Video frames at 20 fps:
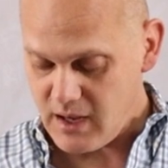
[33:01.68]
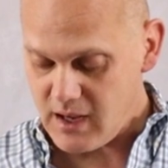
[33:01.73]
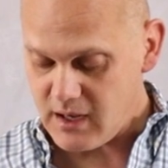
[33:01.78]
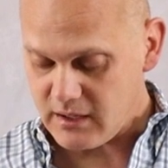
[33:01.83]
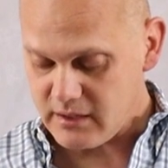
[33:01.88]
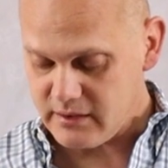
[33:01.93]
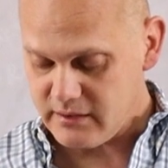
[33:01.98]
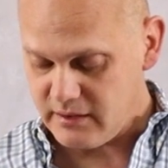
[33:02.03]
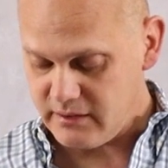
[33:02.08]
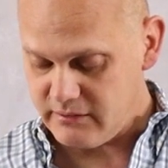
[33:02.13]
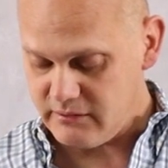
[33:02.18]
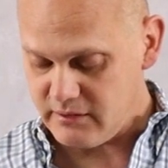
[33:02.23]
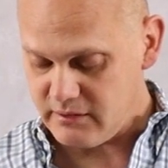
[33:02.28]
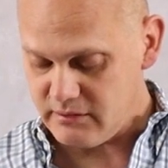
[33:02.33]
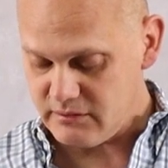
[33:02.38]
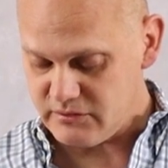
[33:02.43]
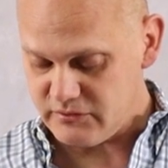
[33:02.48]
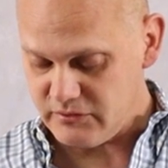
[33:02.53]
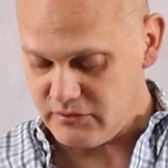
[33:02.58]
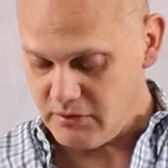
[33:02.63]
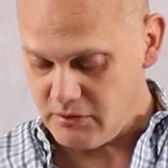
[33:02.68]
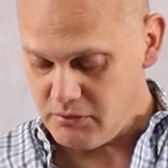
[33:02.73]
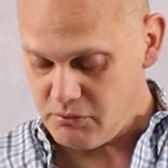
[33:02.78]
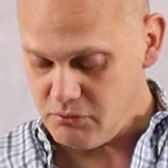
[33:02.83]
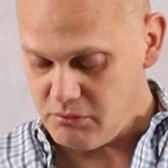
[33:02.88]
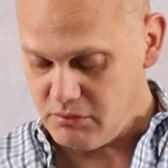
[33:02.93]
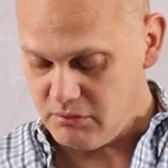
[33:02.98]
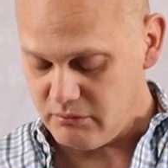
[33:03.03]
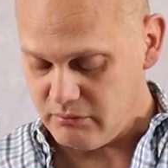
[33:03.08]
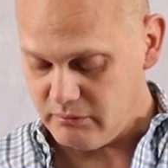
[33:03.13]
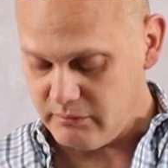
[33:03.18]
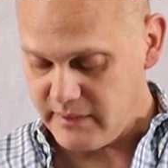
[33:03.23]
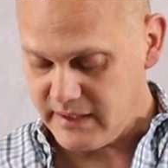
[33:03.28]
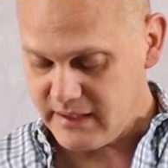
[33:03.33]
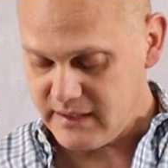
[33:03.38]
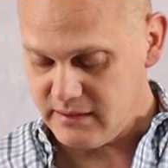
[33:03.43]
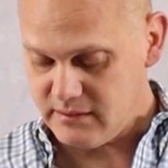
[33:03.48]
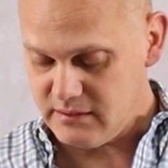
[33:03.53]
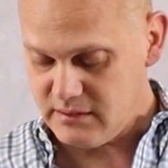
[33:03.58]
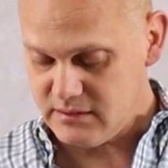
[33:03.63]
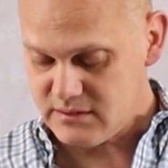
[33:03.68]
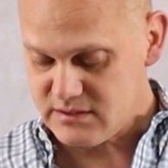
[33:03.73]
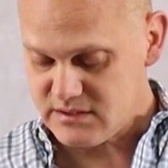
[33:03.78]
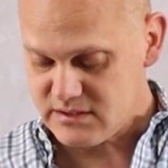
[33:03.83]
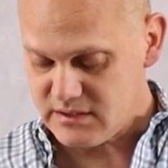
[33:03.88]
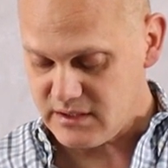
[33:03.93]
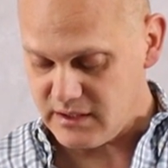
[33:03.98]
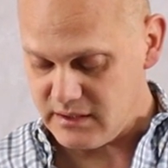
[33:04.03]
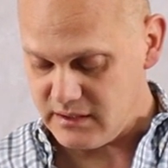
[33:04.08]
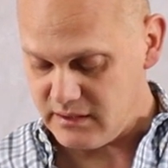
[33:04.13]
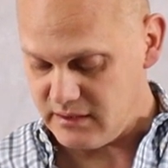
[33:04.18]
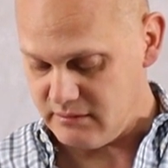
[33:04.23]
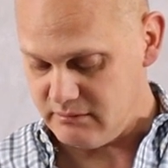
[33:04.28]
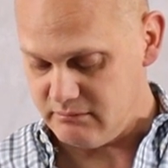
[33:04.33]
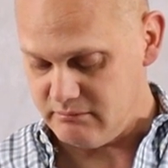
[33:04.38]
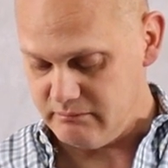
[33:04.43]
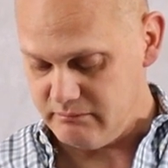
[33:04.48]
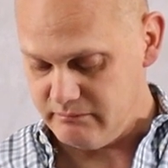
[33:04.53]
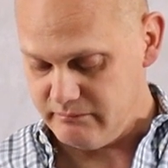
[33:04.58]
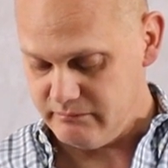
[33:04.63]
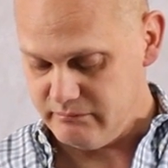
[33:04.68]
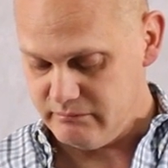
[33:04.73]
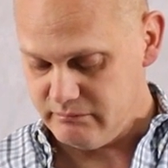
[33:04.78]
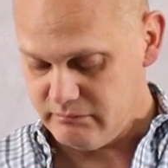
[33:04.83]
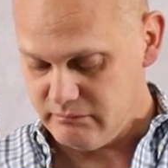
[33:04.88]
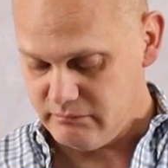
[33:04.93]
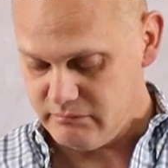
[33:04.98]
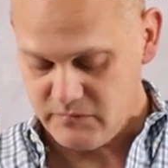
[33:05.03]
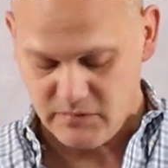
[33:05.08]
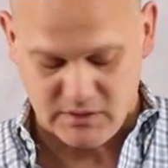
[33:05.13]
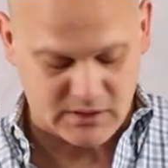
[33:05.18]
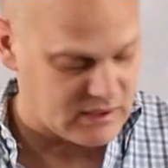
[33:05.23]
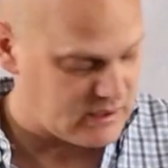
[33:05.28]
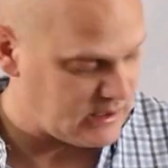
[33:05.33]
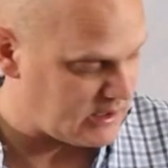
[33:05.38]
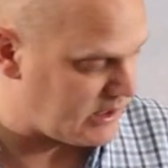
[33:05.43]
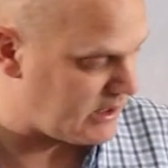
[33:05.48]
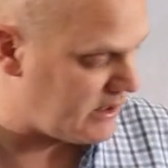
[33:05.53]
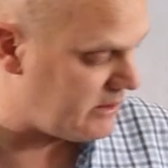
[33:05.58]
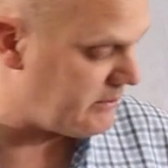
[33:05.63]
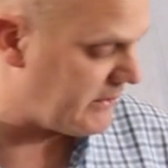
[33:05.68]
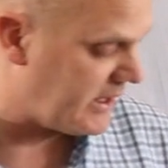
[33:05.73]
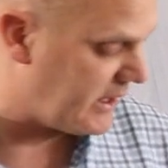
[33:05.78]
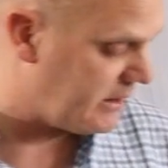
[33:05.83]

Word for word: rock, and there is no wickedness in